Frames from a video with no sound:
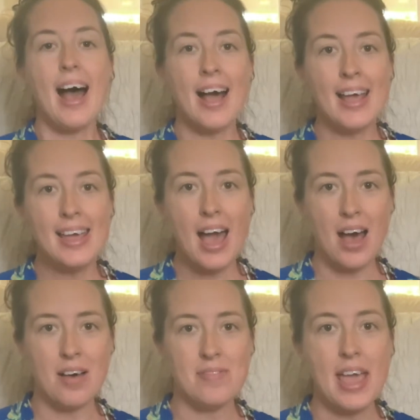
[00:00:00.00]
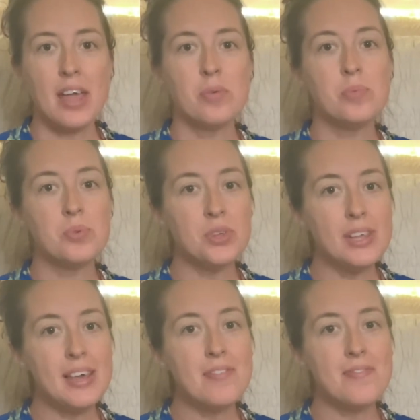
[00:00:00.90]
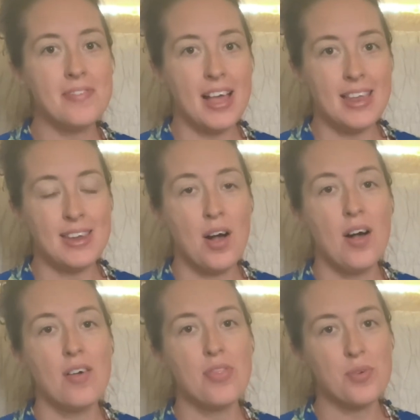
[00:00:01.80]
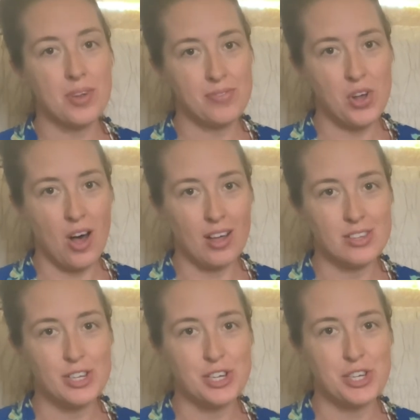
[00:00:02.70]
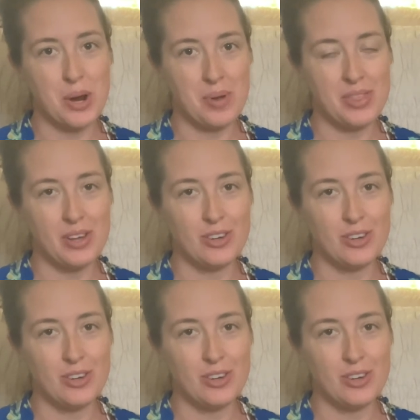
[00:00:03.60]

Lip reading: I have a really fun thrift haul to share with you